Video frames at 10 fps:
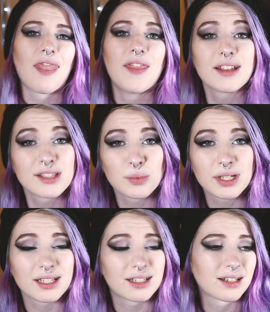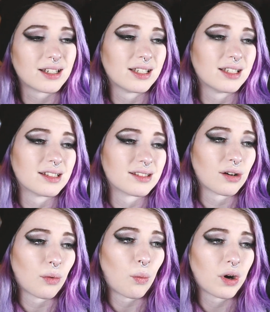this week is,
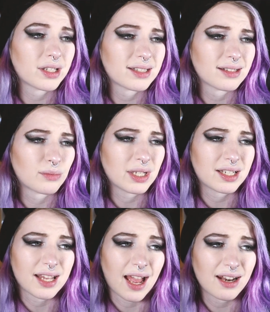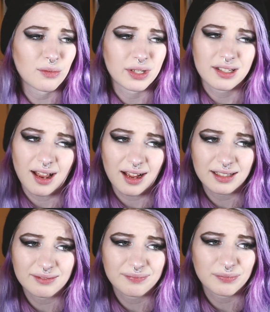what is it? Week 10? Week
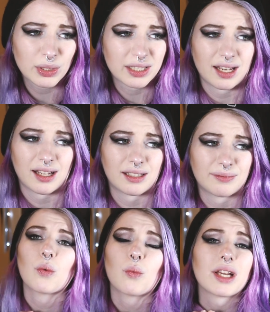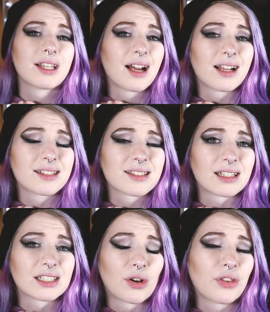9? Week 9. Week 9
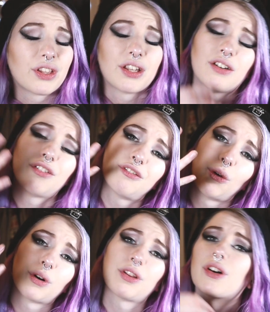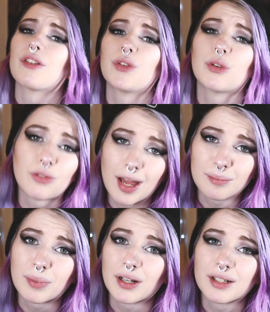starting on the 4th of
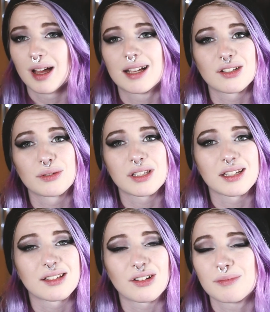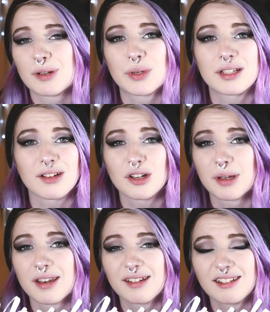November. As always, I start my weeks on a
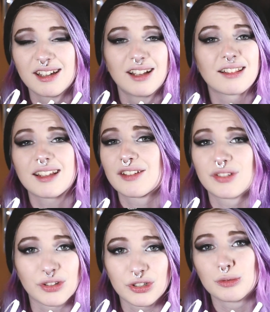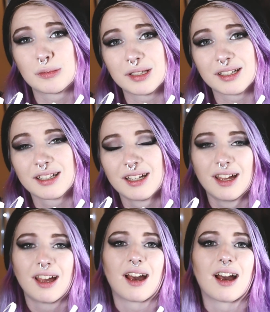Monday, like every other human being,
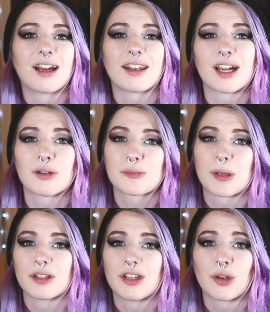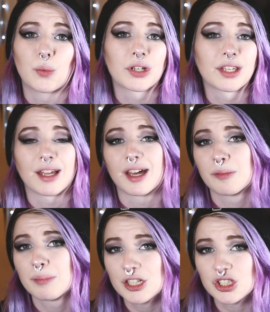and I spent the day working at a
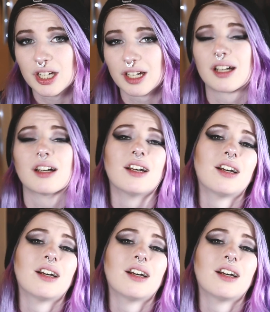Magica.